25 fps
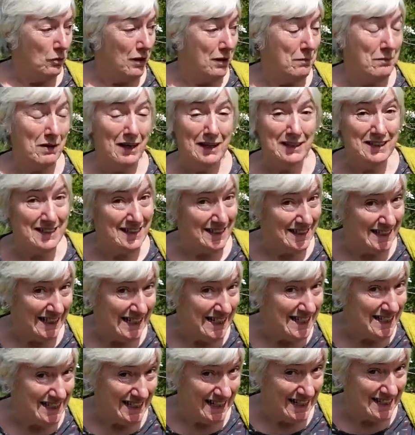where my
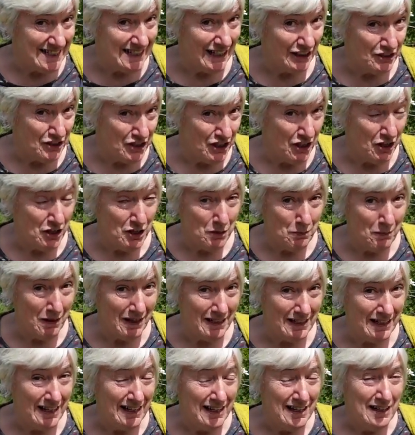seat is. I'll show you
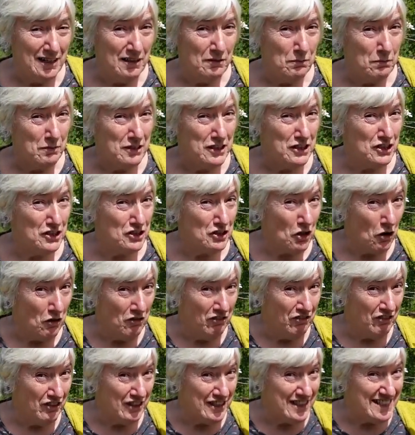my
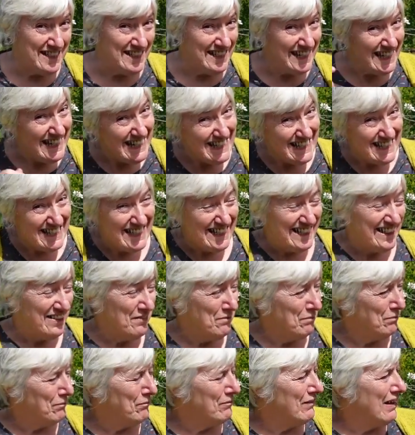sofa seat.
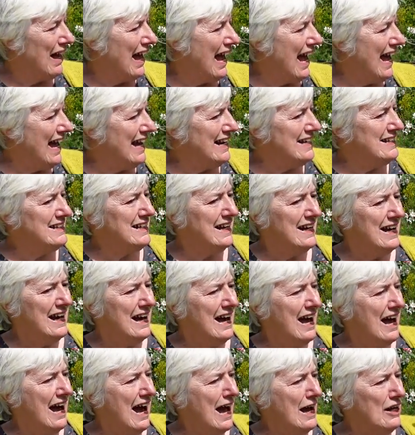And
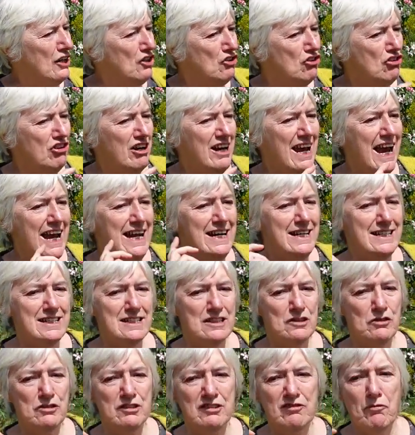I create
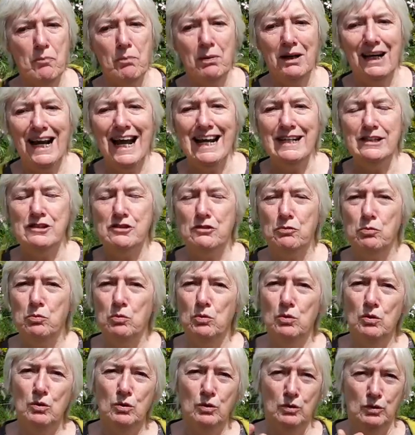sort of plant
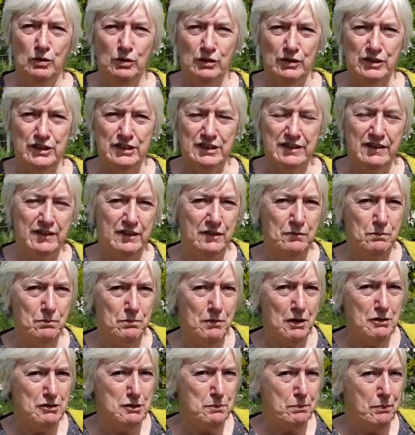walls. The
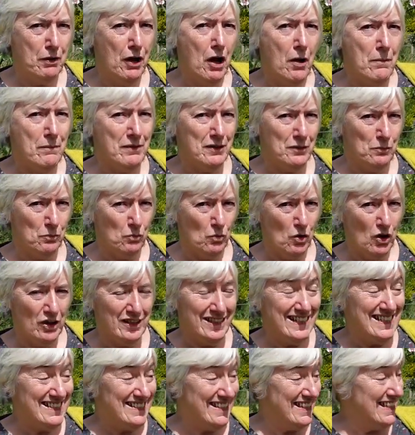most permanent
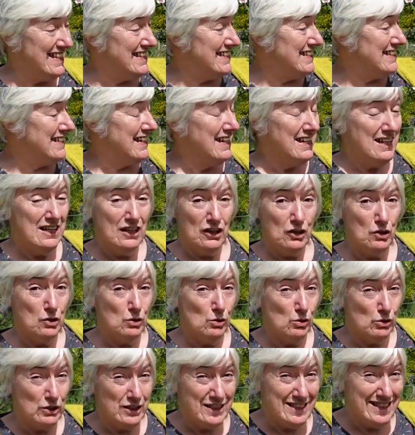one is this
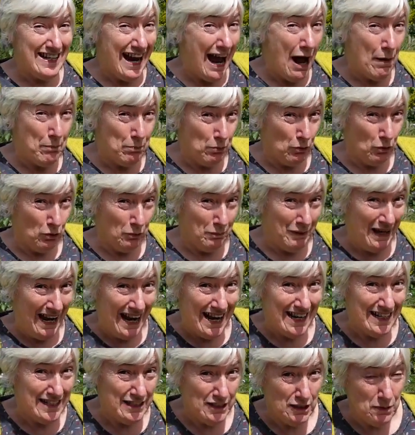cordoned apple
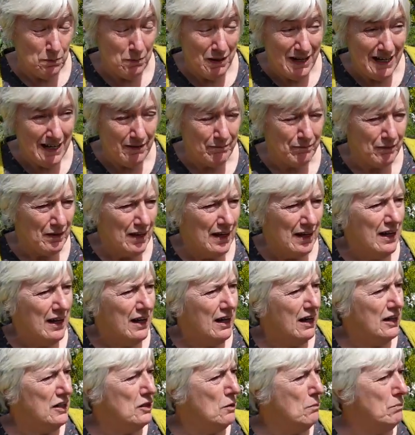behind me.
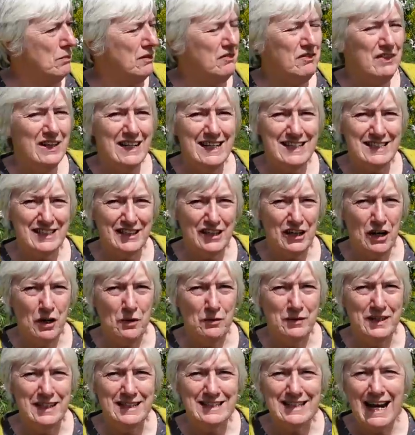A number of years
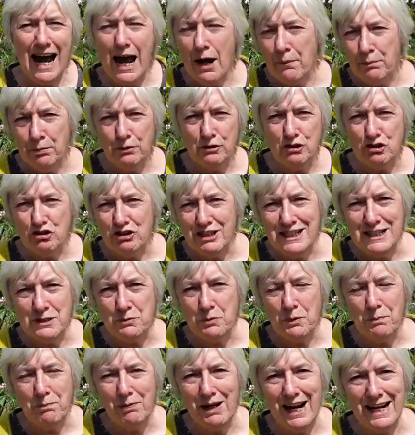ago, these apple trees
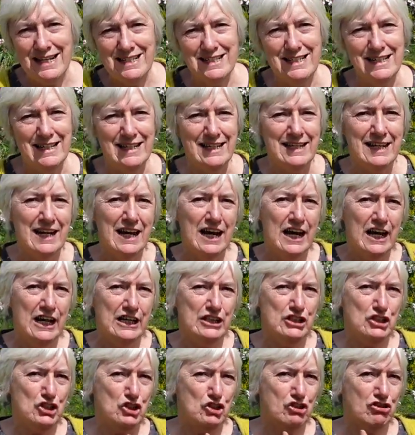were planted
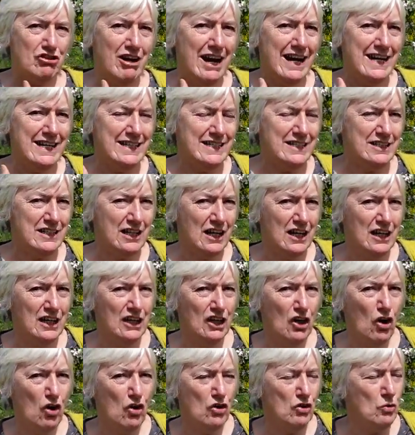and trained
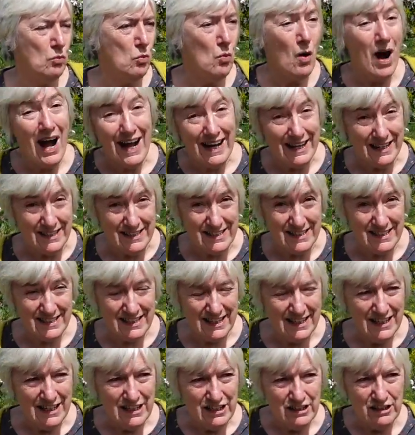along wires
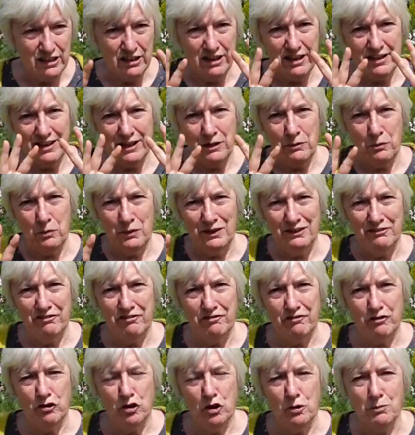so that they will
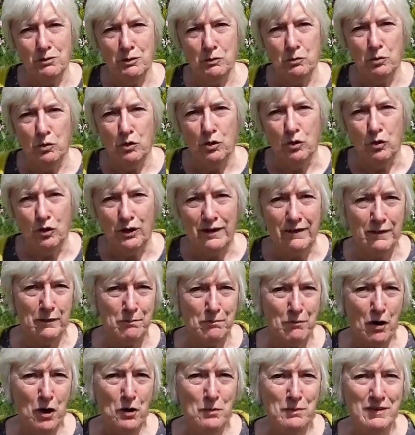form a wall. At the
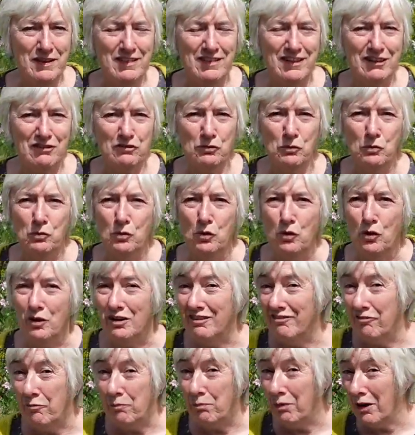moment, they're a wall
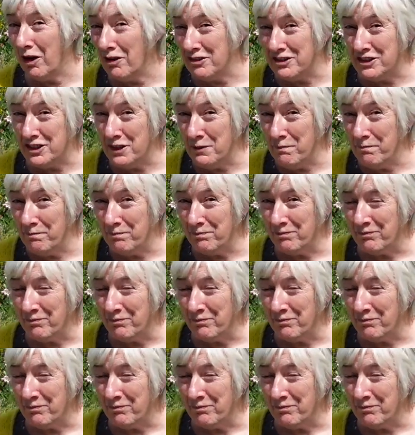of blossom,